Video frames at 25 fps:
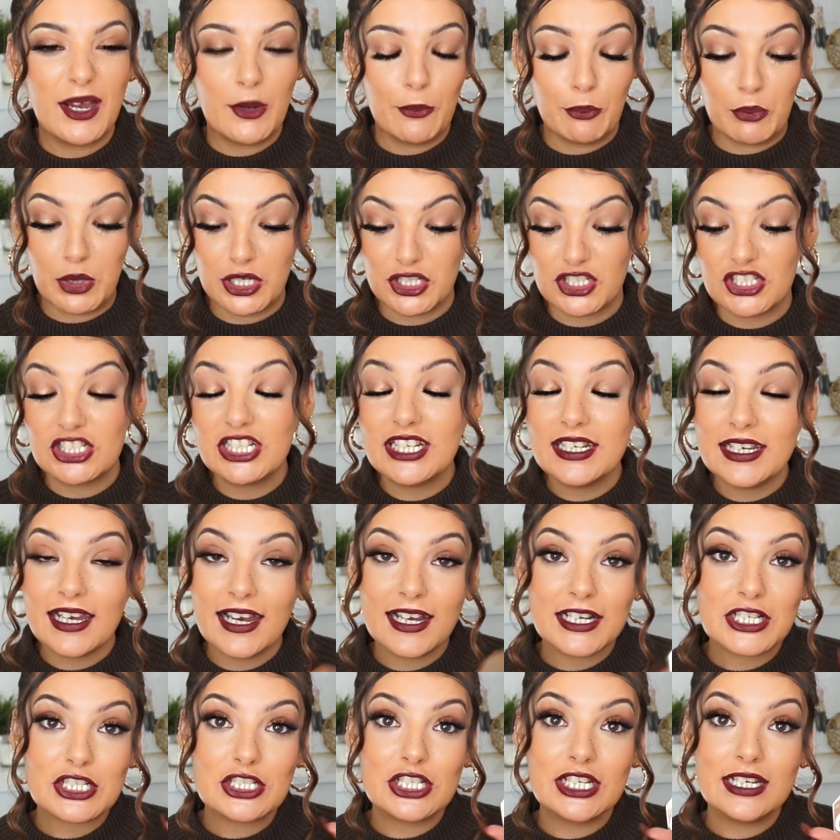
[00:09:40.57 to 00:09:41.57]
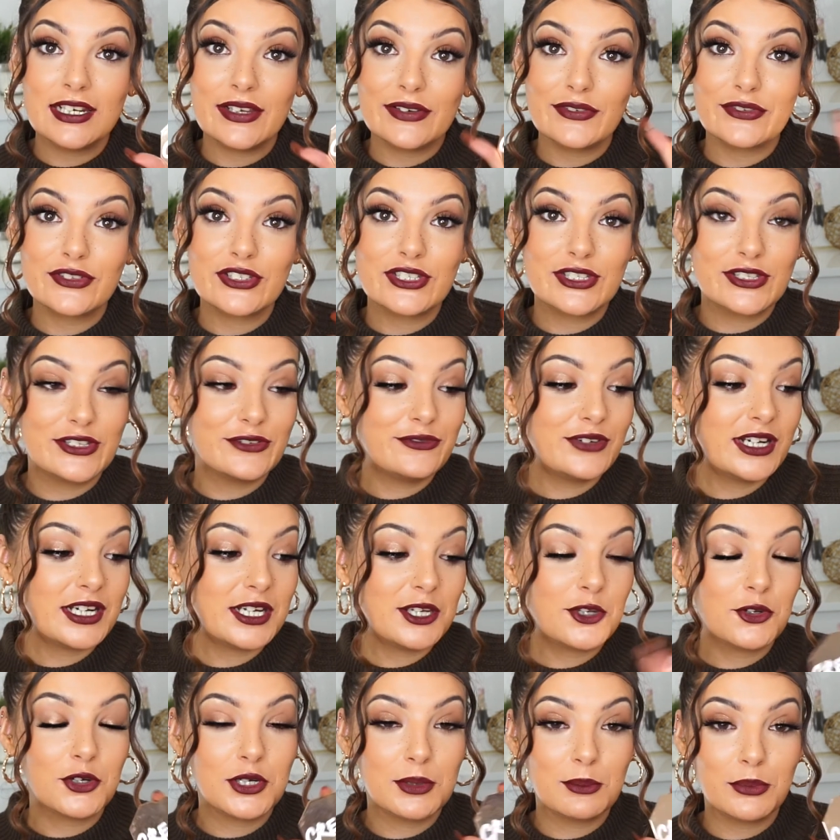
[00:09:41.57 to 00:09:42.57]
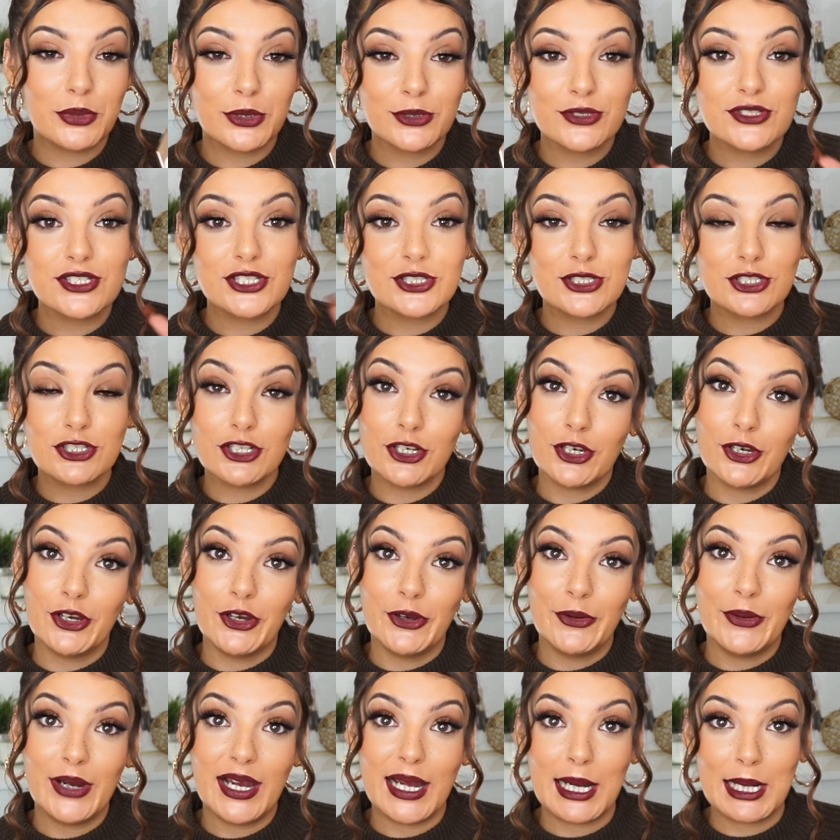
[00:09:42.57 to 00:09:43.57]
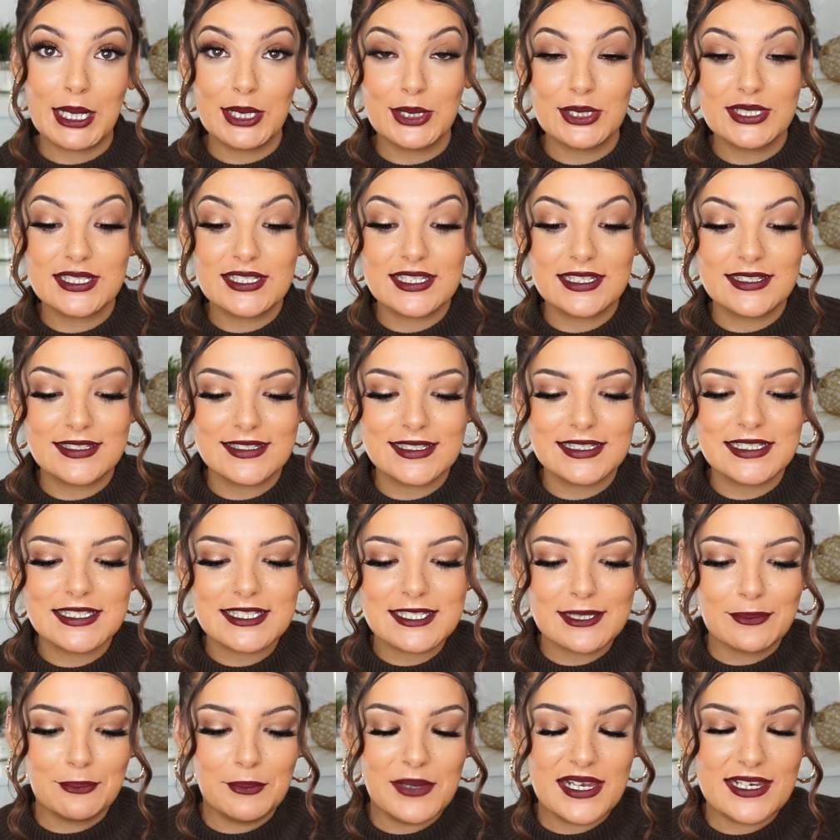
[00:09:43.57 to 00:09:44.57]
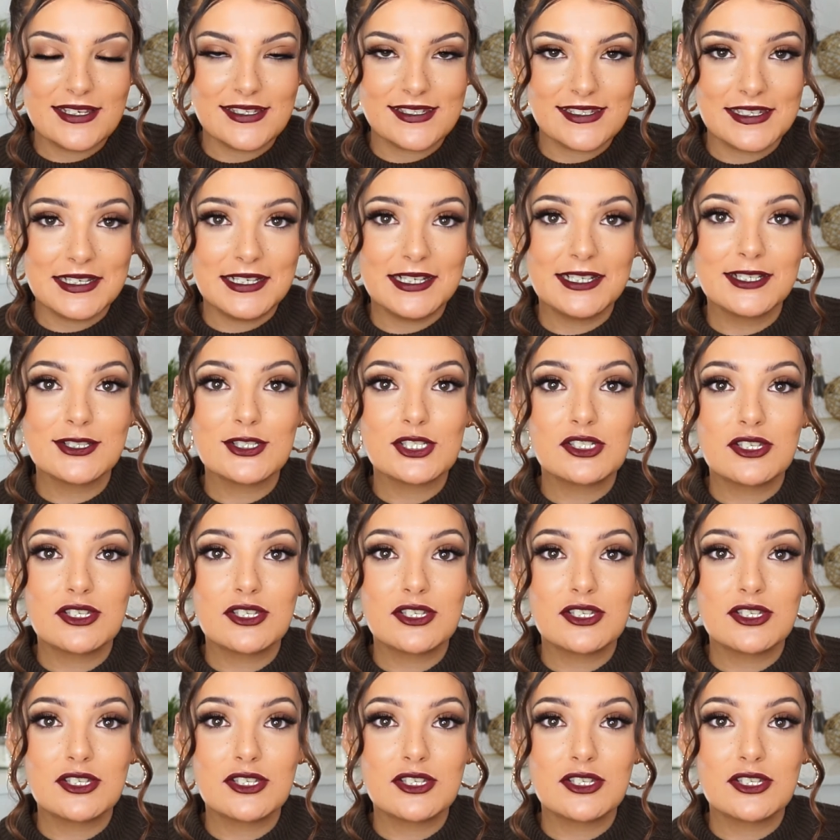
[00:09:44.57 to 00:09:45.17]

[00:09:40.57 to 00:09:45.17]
But she actually loves the Fenty cream bronzer too and says it's amazing.